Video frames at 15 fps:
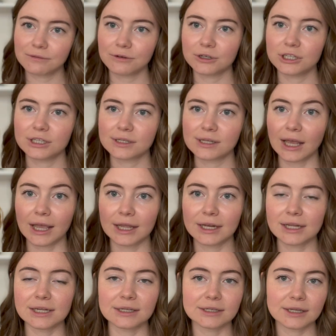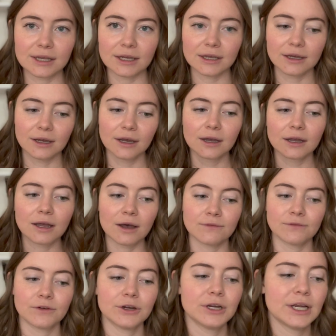for just like an easy
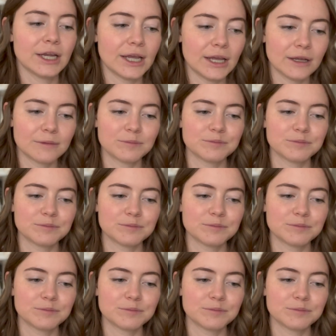comfort knit.